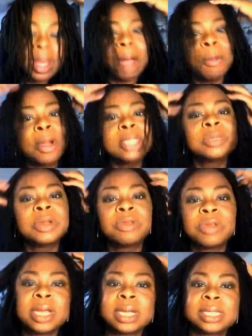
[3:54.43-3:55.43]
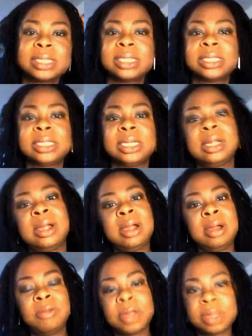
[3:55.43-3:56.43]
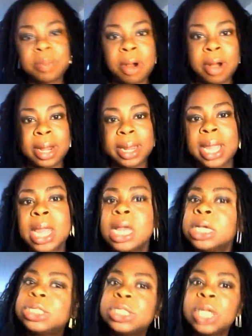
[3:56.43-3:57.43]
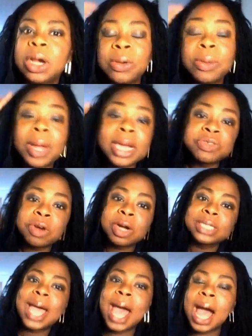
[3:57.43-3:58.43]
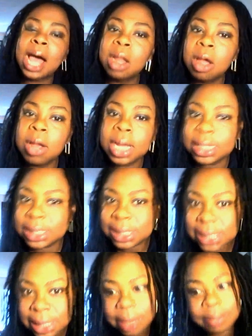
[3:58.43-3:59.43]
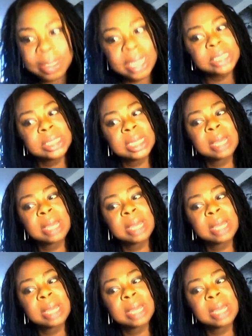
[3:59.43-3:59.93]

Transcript: I wanted to be really consistent with the parting. So as far as how long it took me to